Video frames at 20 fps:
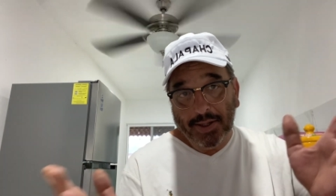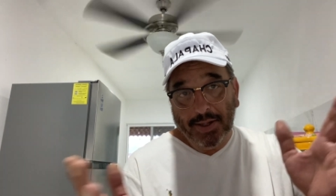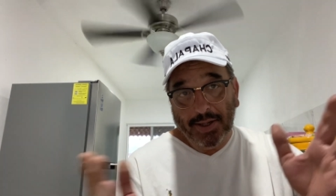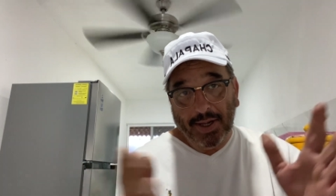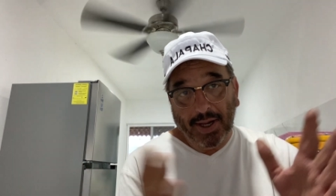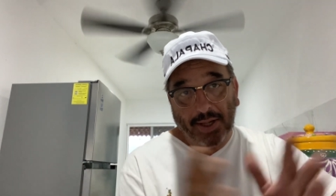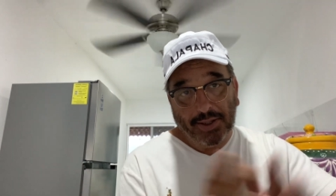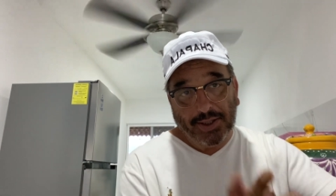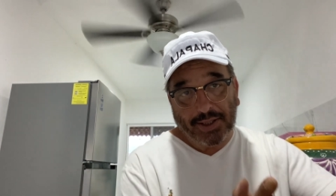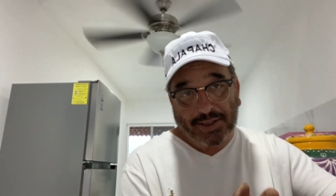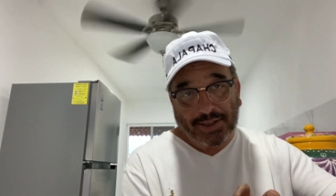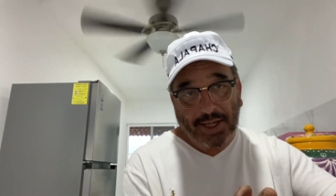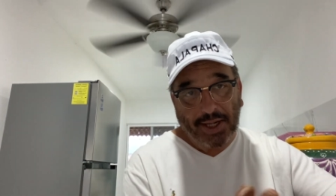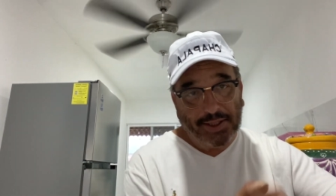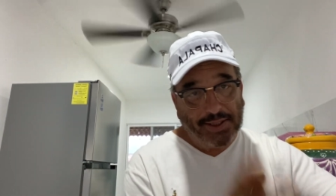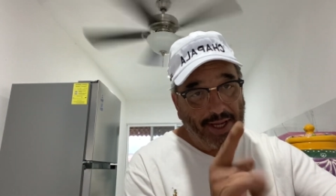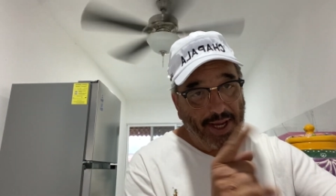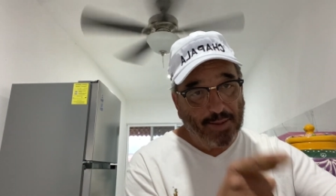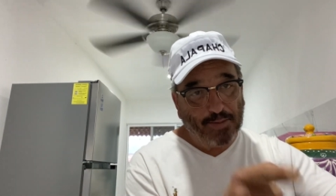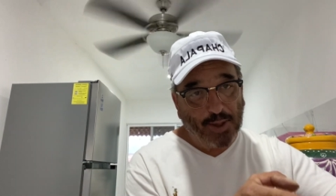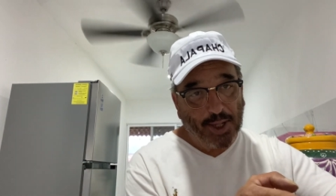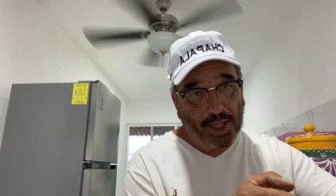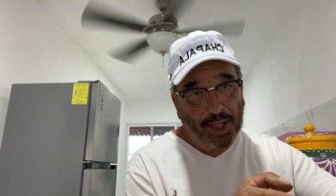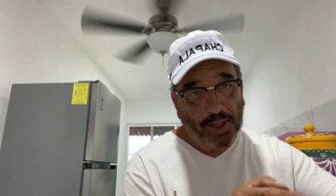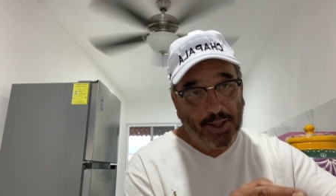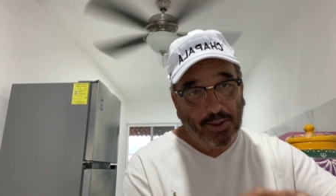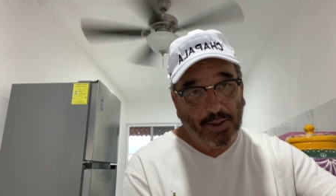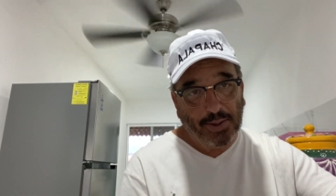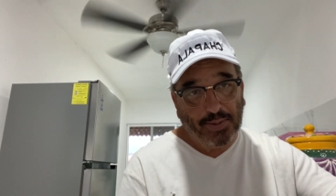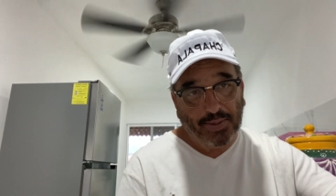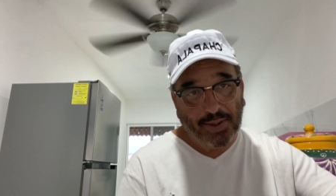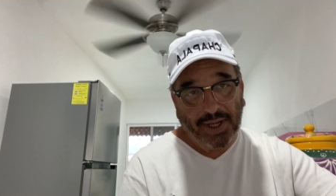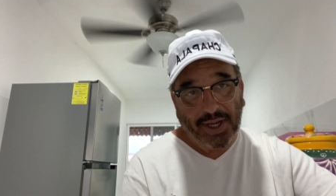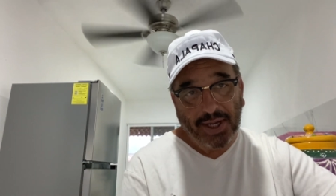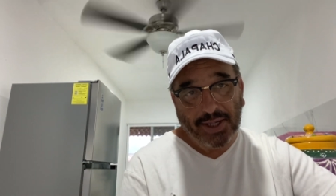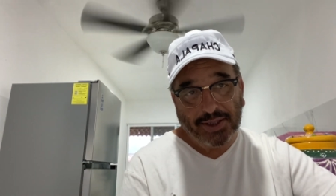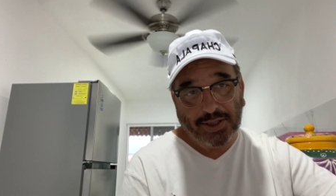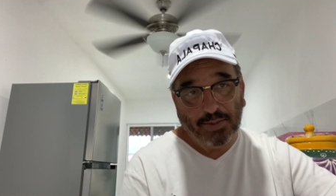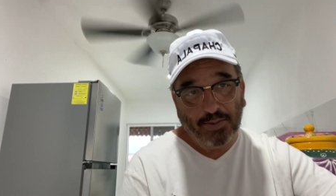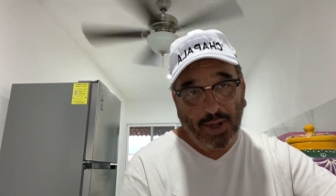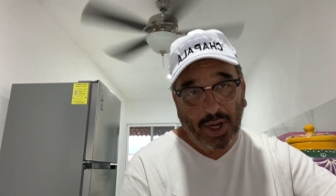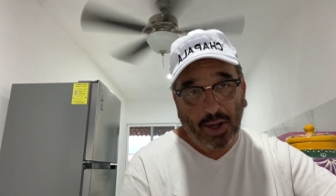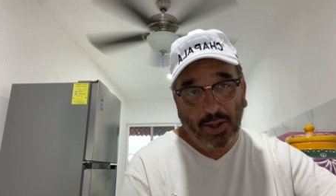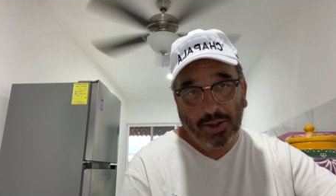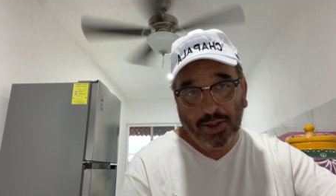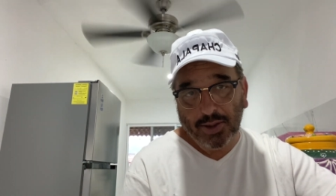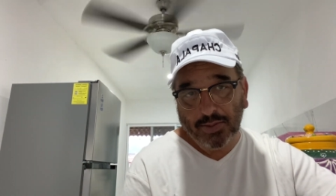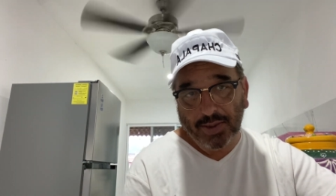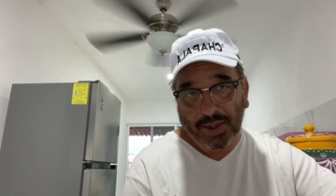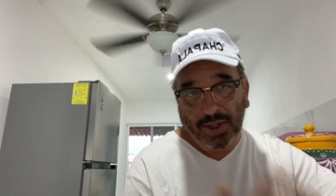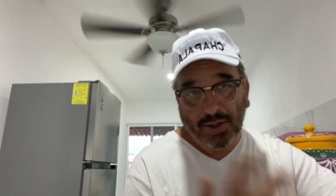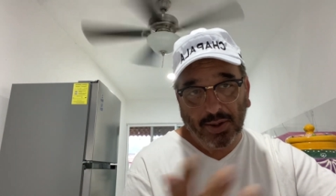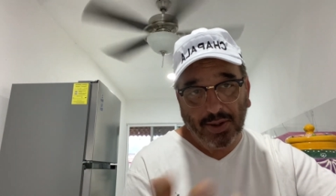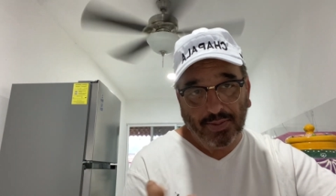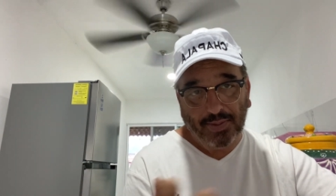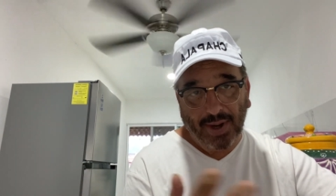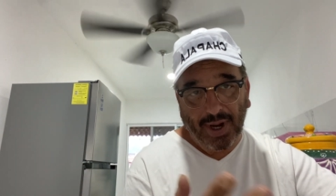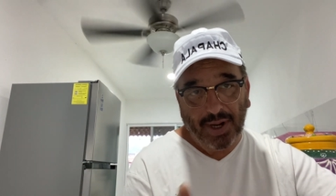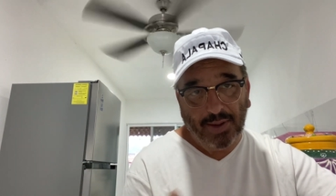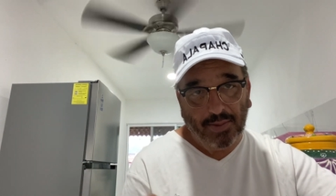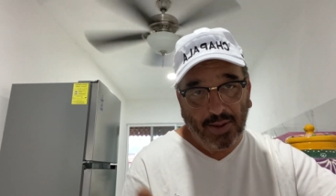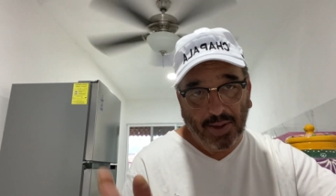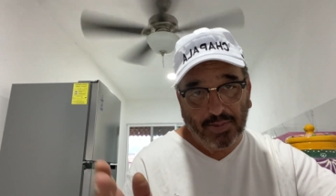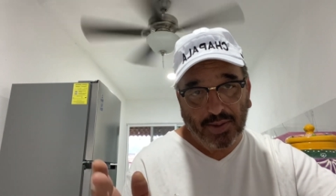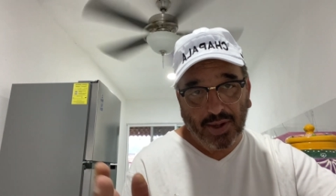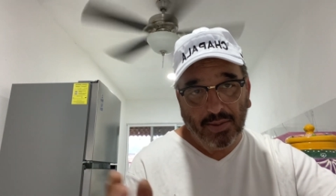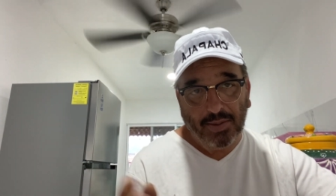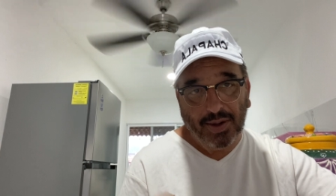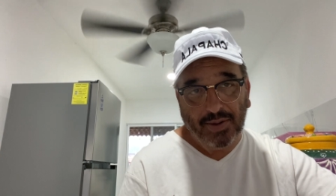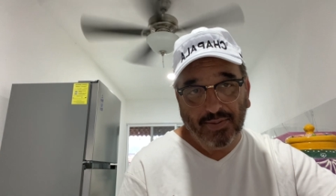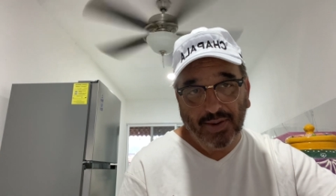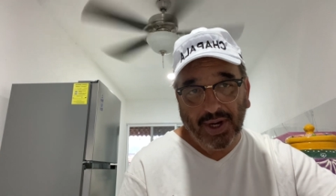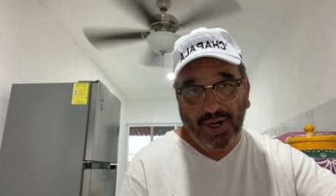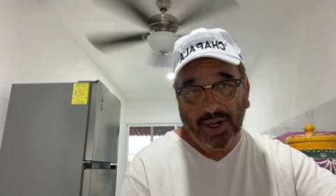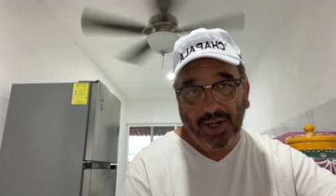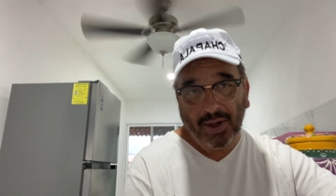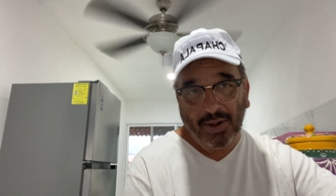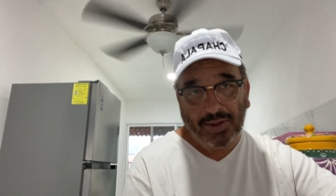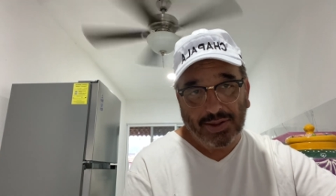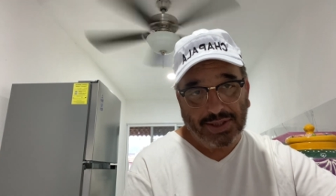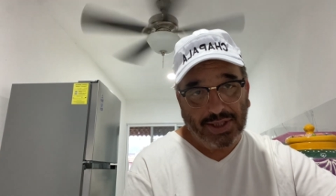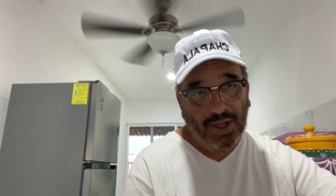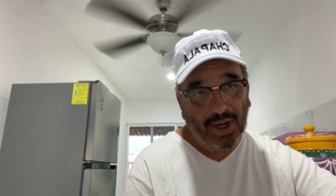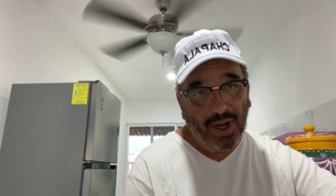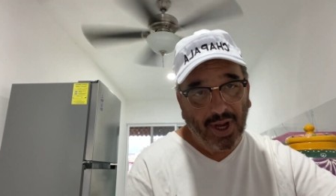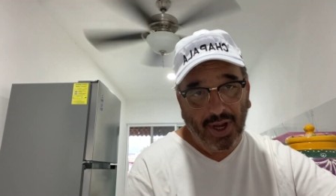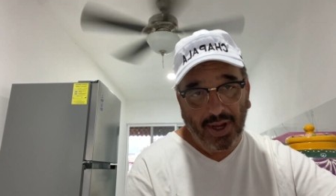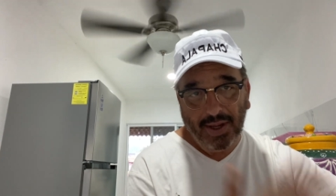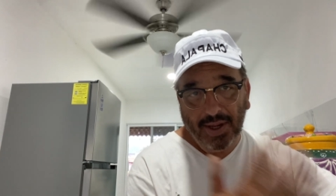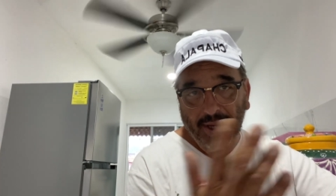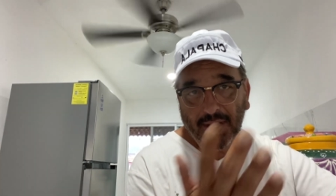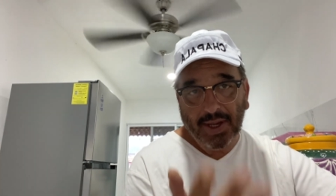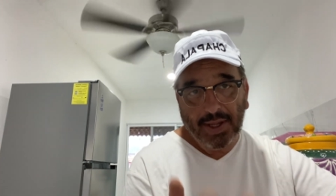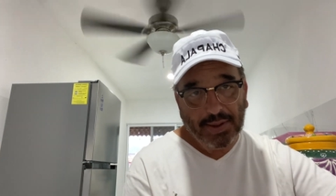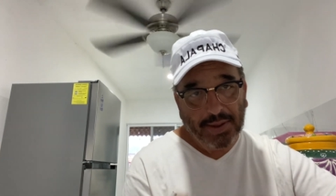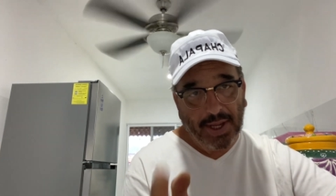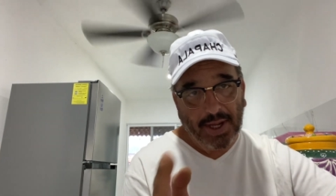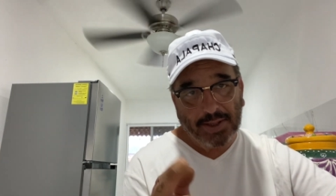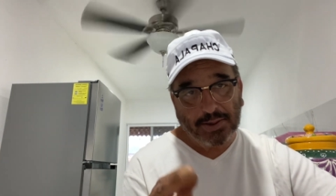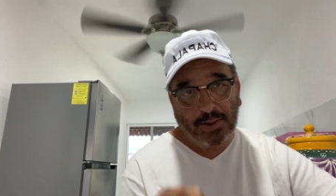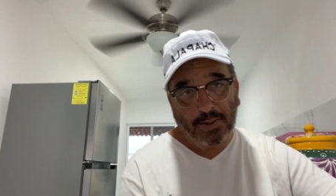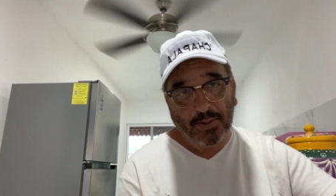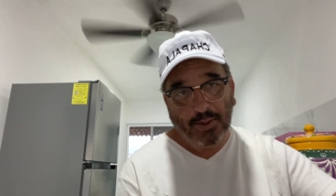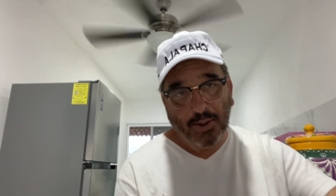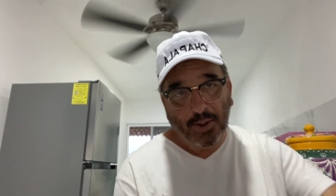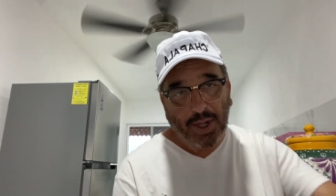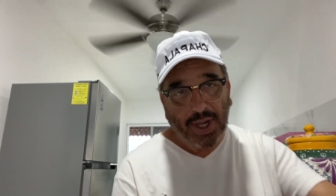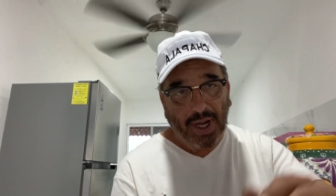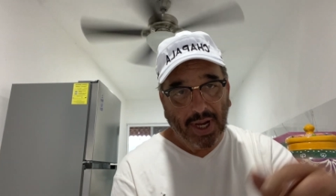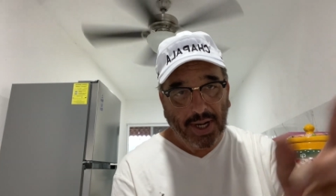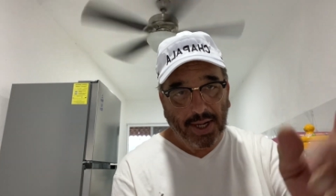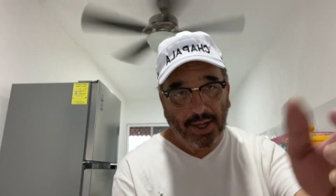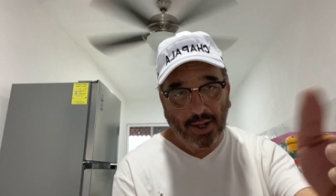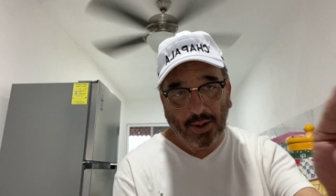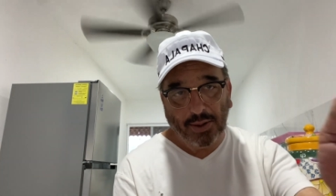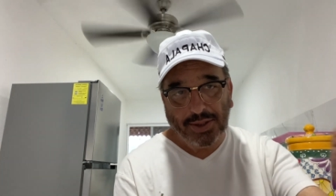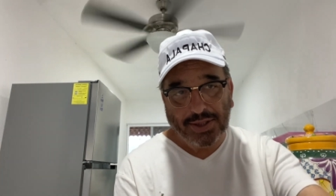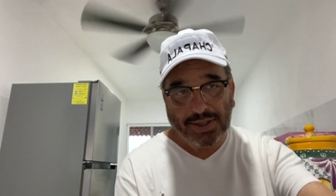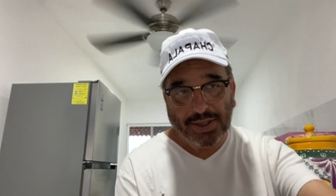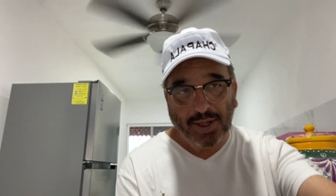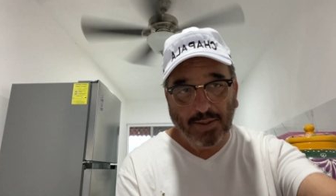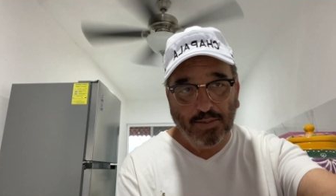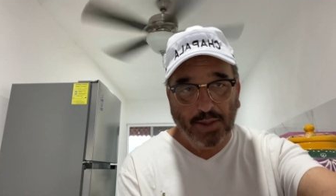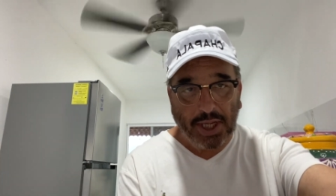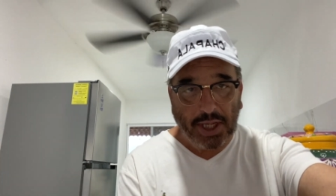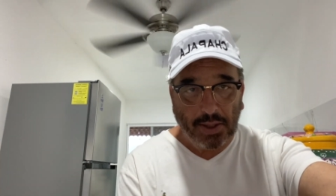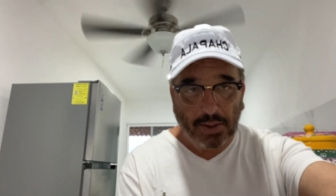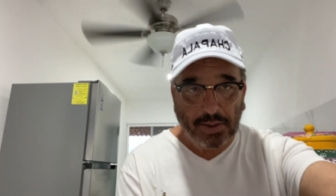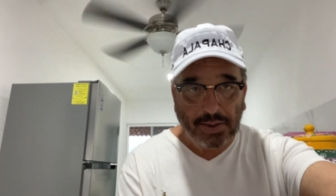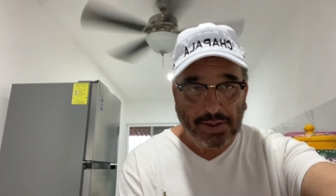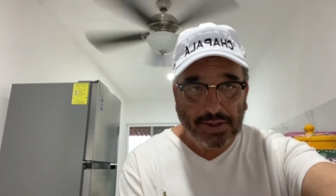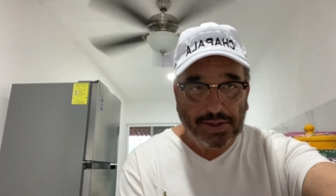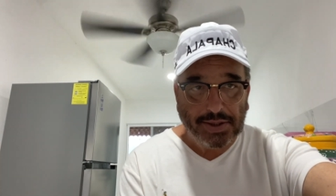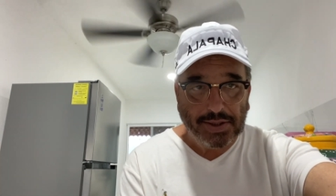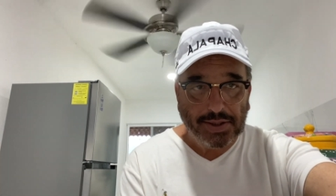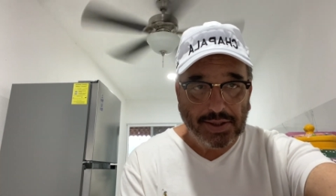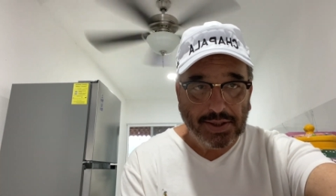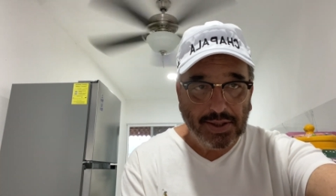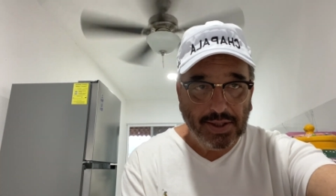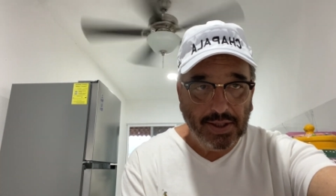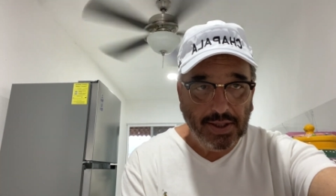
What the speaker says: I'll just say tap on that notification bell and you'll be notified of upcoming videos. Thanks for viewing. Adios, amigos.